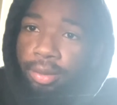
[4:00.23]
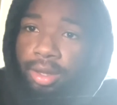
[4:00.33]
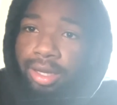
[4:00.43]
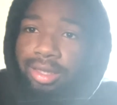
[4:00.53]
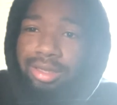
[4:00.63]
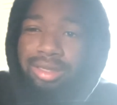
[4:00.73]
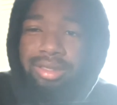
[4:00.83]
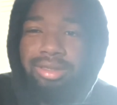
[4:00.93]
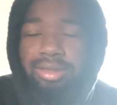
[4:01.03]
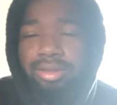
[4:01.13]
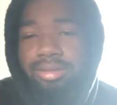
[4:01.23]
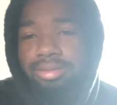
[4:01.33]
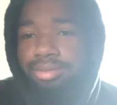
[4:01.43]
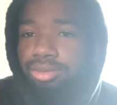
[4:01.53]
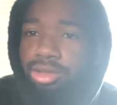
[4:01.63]
and
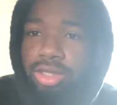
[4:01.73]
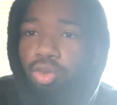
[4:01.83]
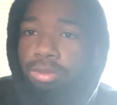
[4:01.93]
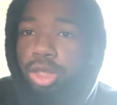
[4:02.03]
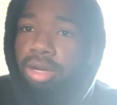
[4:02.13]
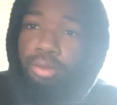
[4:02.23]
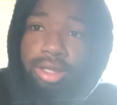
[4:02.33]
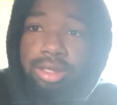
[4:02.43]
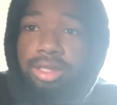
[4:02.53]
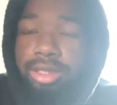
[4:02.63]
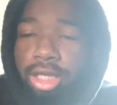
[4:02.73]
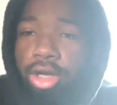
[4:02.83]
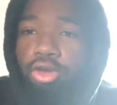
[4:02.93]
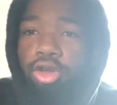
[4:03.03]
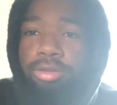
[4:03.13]
just what I'm trying to bring to this
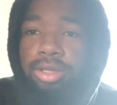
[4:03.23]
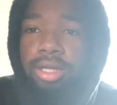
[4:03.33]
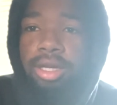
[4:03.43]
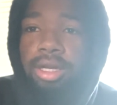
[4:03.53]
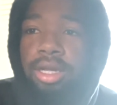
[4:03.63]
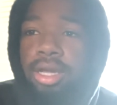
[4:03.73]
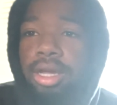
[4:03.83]
channel, you know what I'm saying?